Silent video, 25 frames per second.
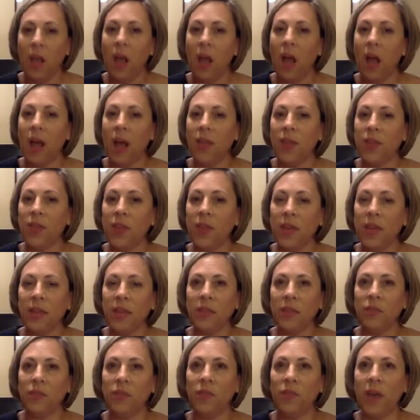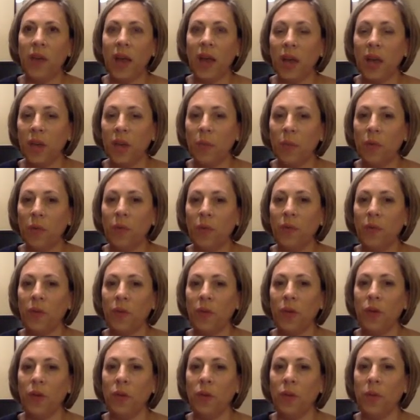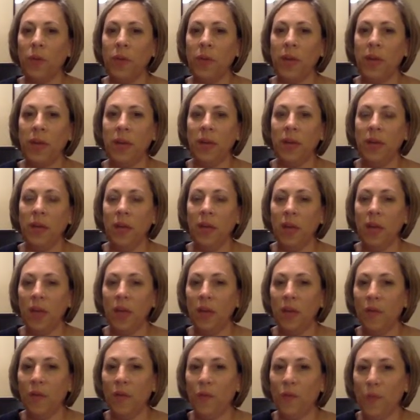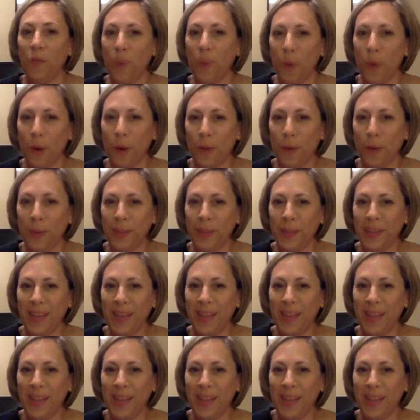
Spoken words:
I think it's valuable for you to be informed